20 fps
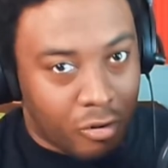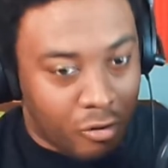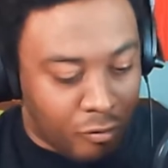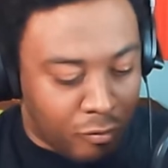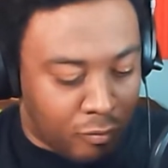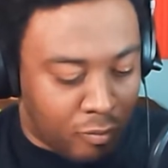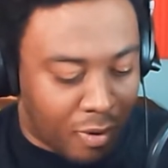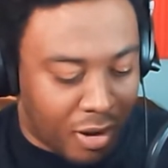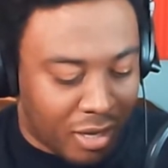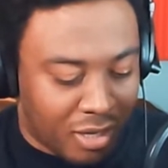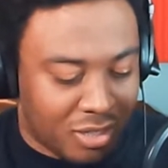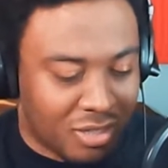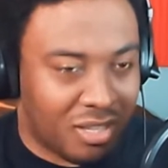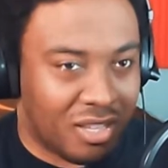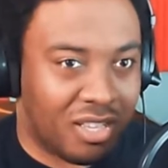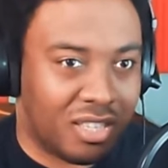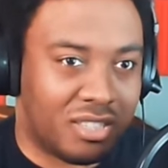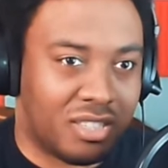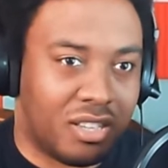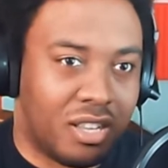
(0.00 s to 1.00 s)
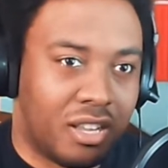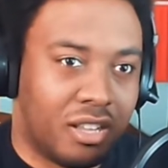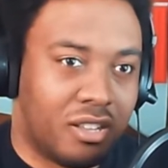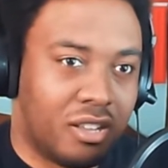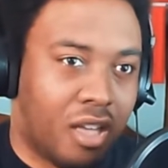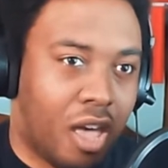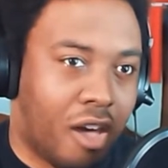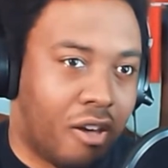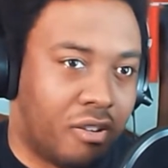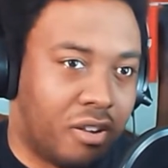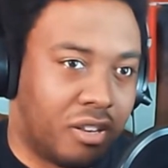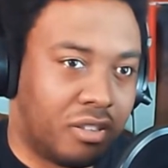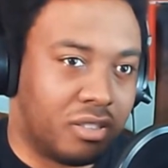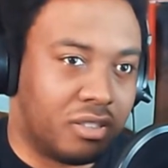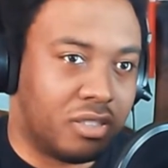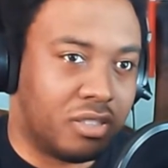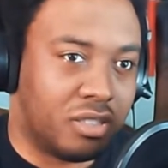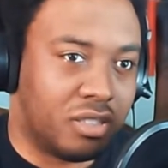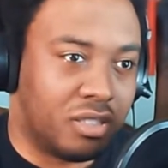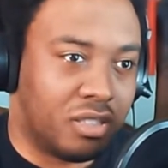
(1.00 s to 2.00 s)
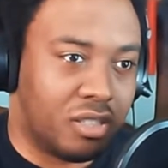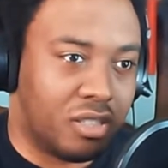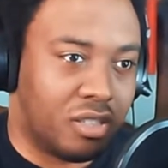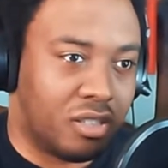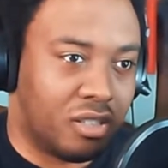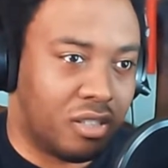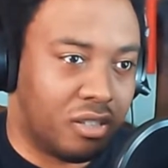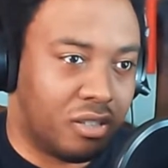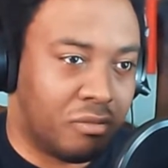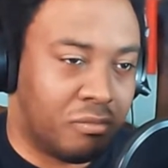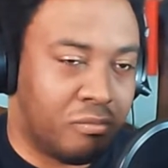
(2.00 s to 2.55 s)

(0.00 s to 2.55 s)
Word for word: Great. It's like how they did the